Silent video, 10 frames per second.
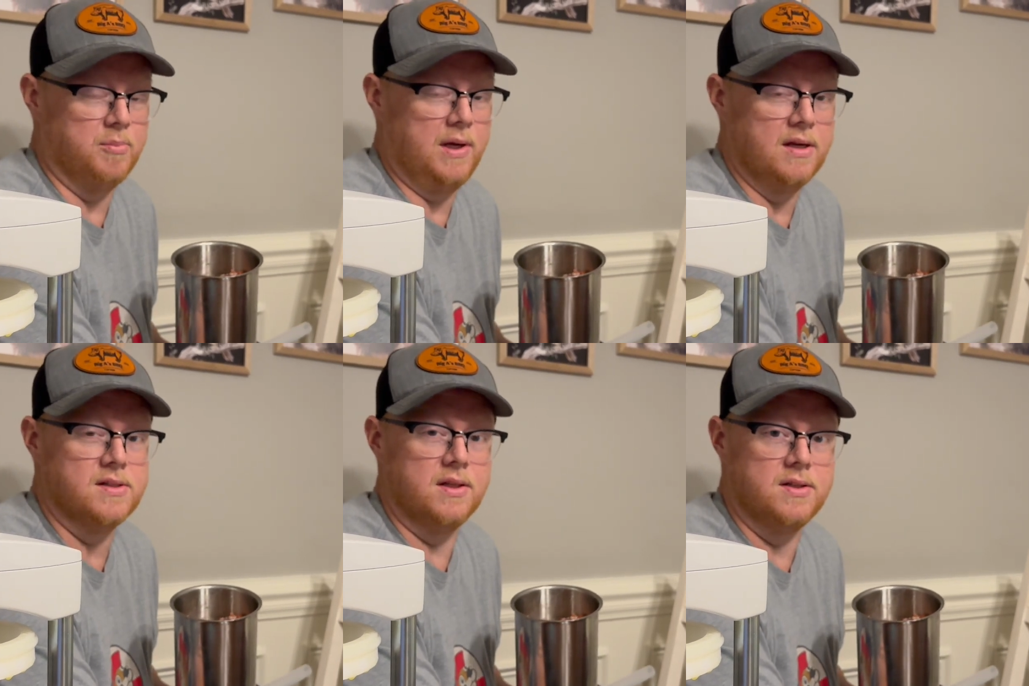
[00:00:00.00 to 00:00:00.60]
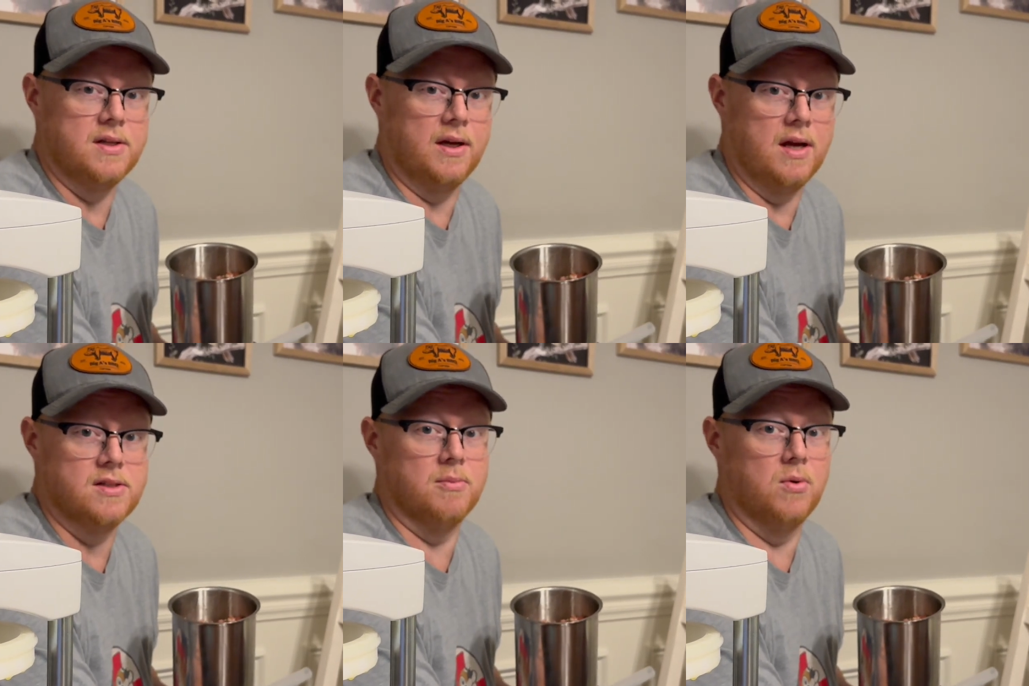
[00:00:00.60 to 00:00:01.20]
PS Seasoning
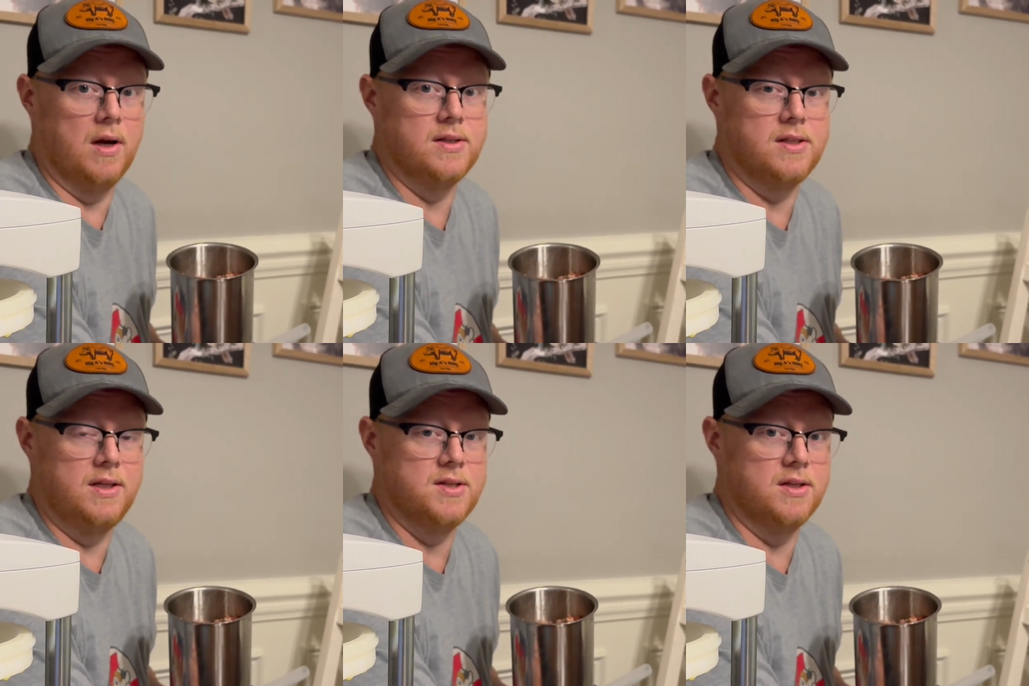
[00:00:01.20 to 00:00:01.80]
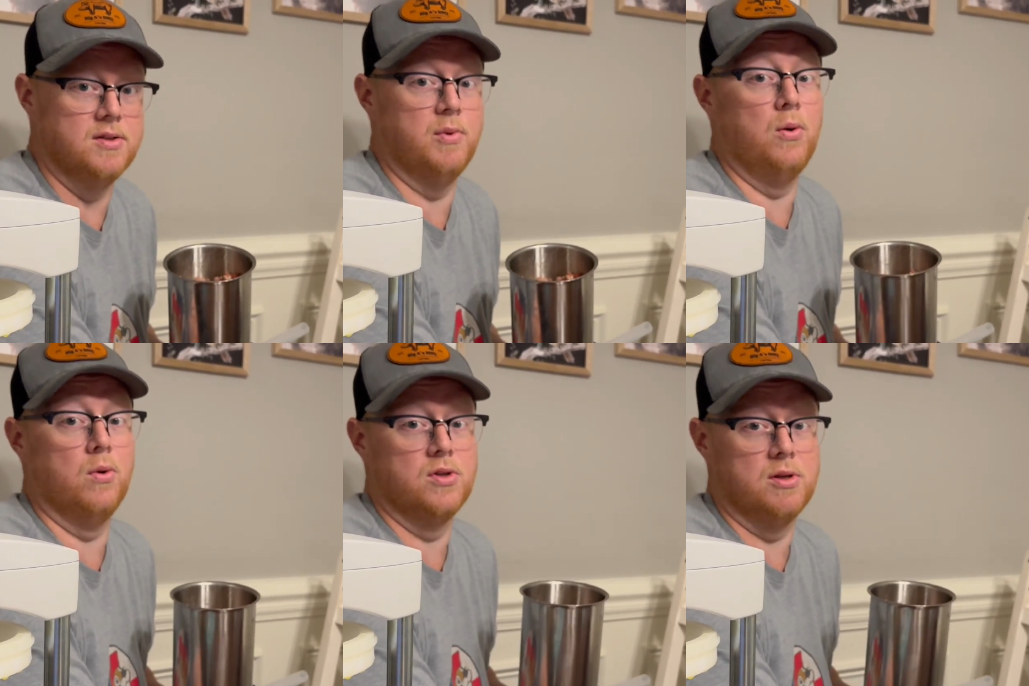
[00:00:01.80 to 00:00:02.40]
has some great seasonings. We
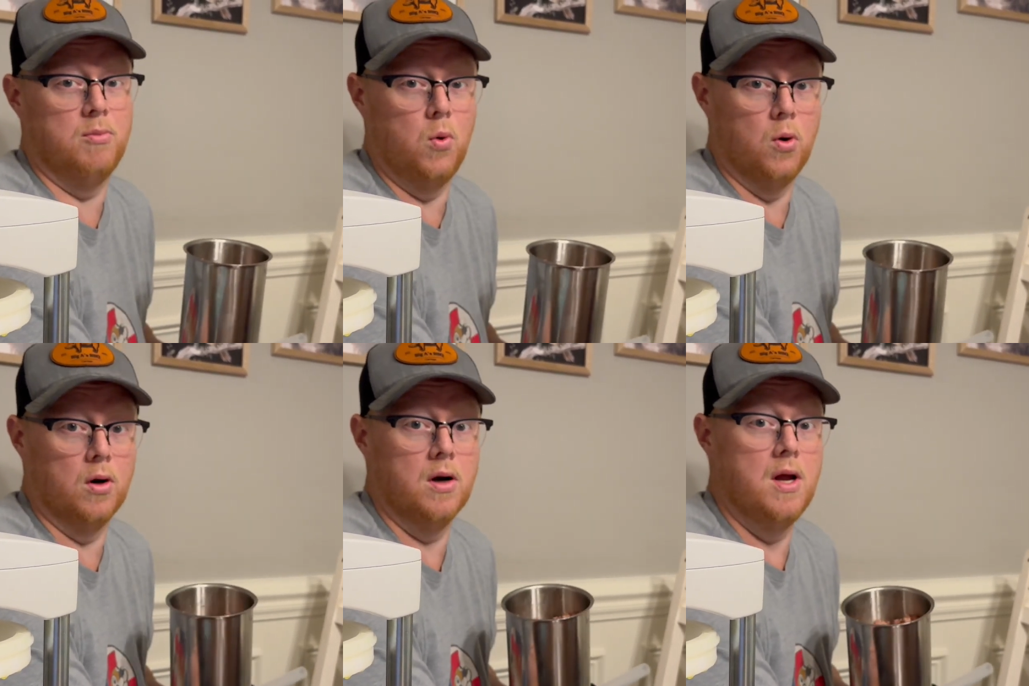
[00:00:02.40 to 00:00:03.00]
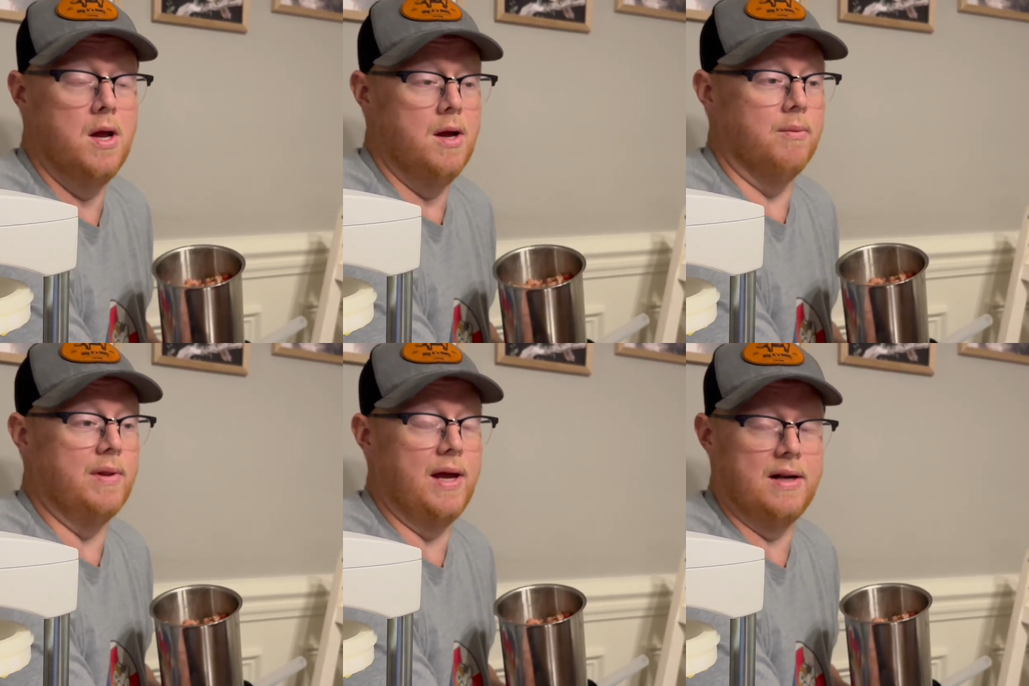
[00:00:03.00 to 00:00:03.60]
ordered some more
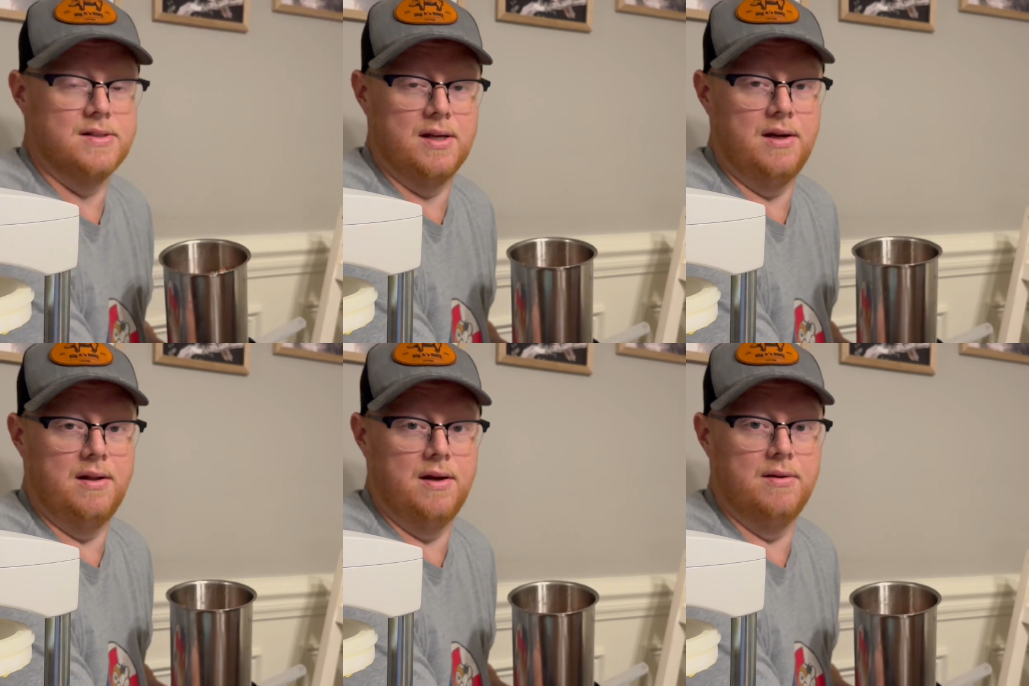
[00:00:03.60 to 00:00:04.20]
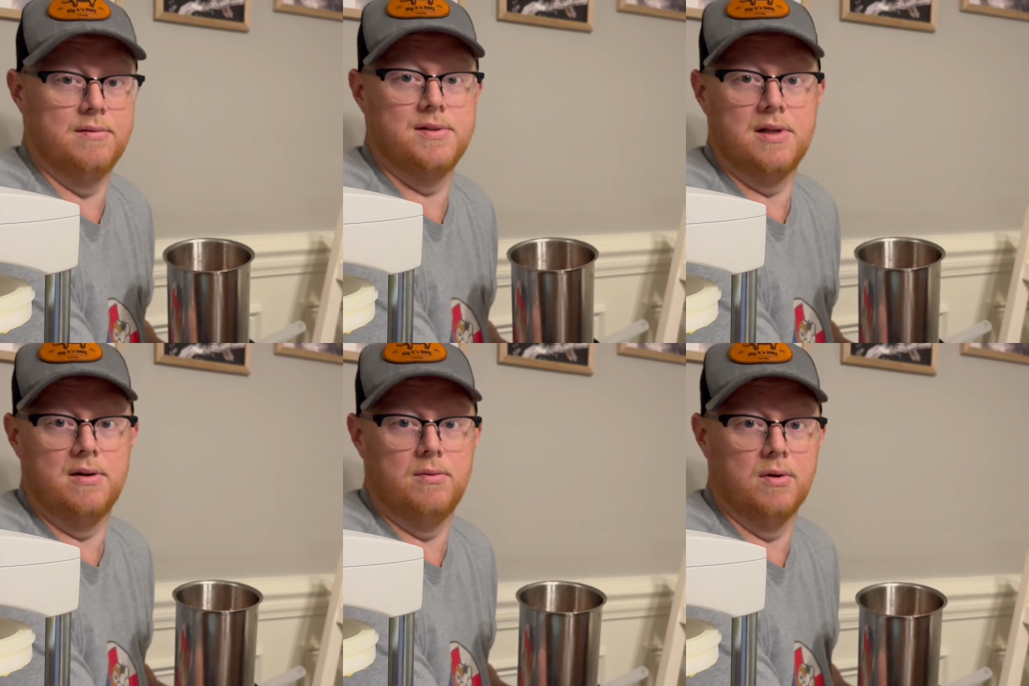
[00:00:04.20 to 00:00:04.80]
when they had a sale on,
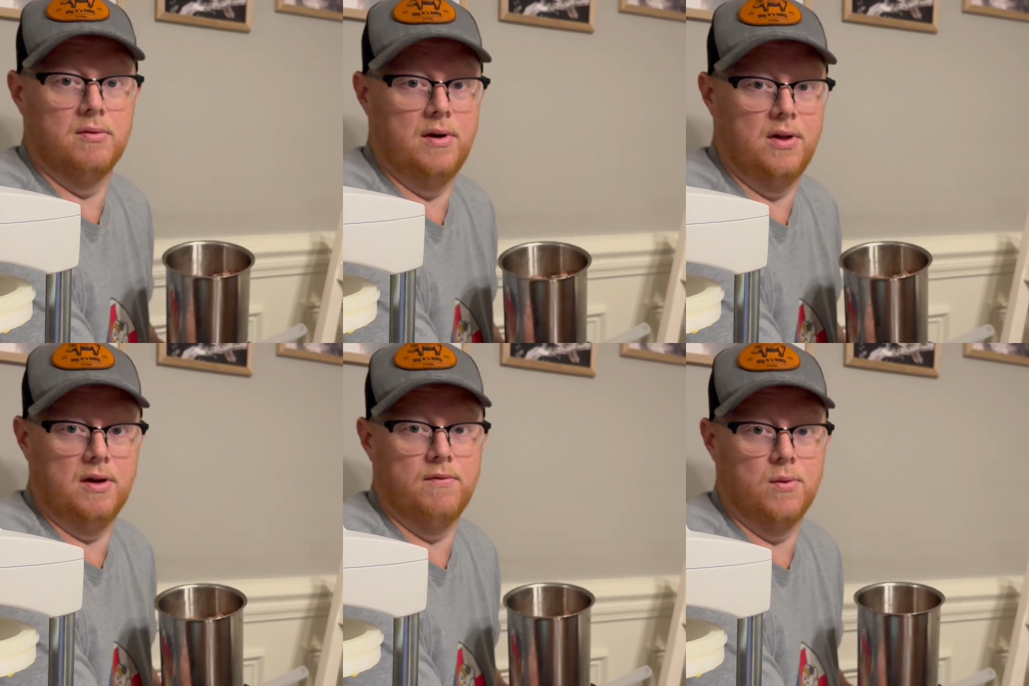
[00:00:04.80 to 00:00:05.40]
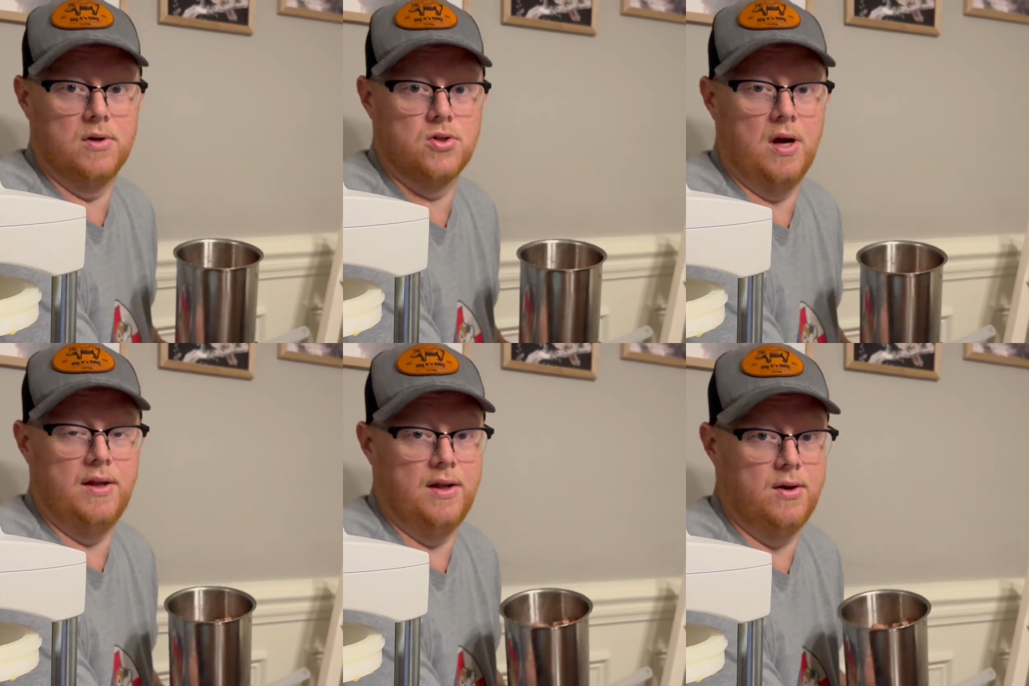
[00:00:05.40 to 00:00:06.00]
so we're looking forward to
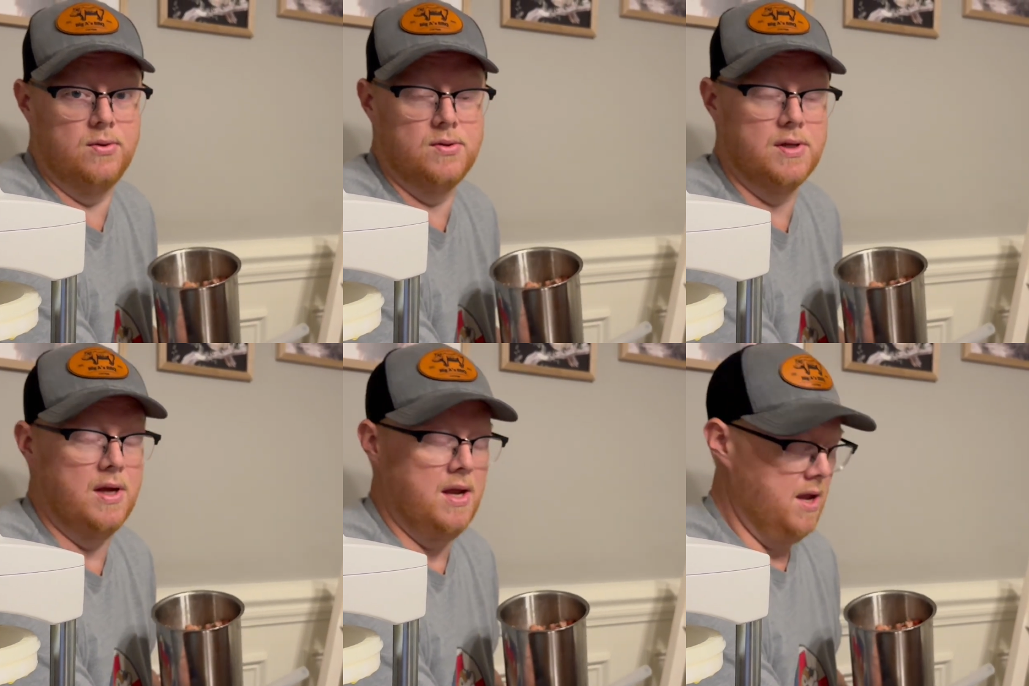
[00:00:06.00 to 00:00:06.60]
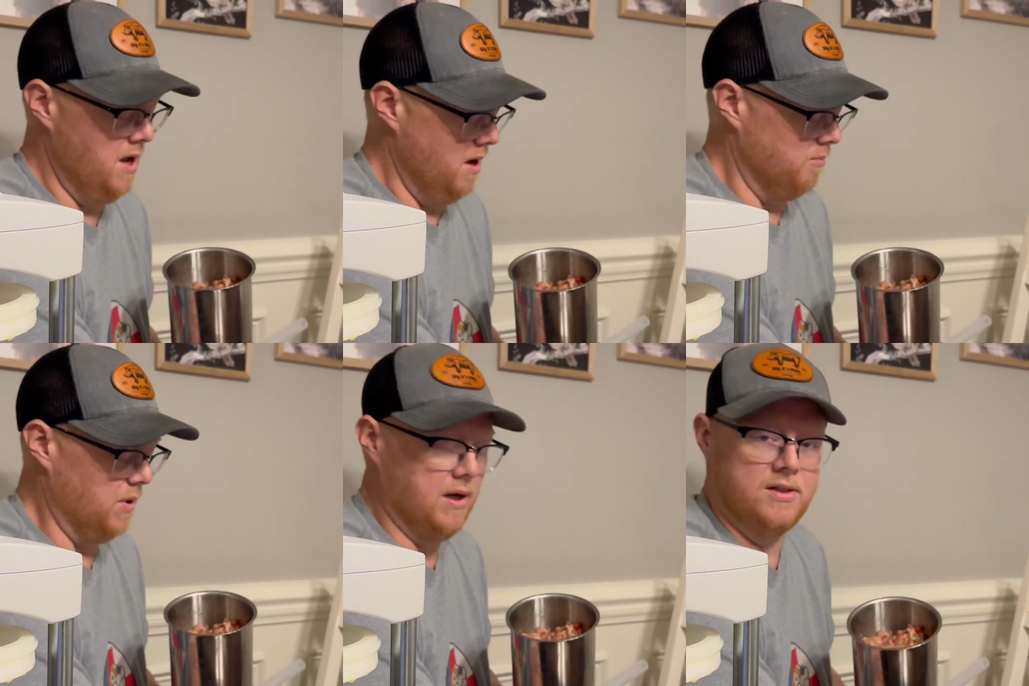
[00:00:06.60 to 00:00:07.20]
trying those.
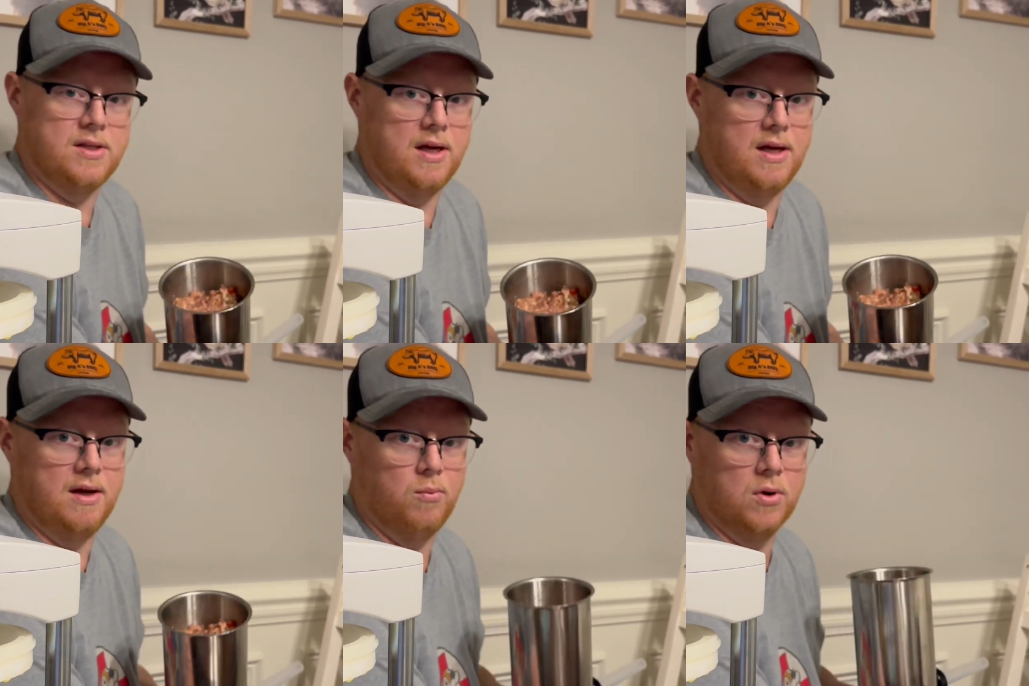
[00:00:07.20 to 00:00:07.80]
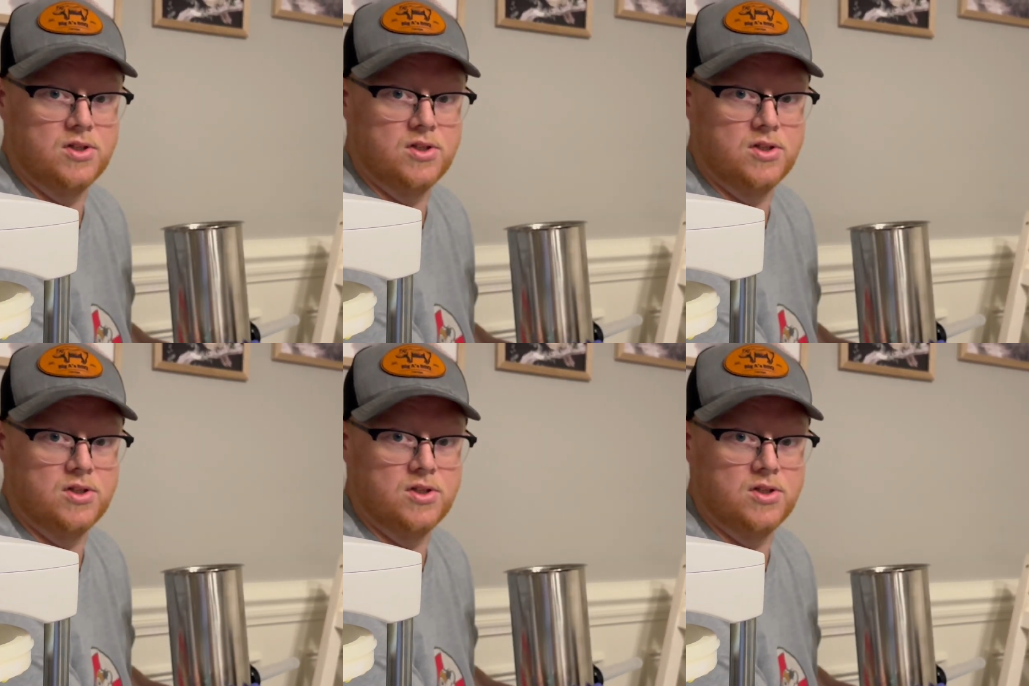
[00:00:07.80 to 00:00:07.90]
But we're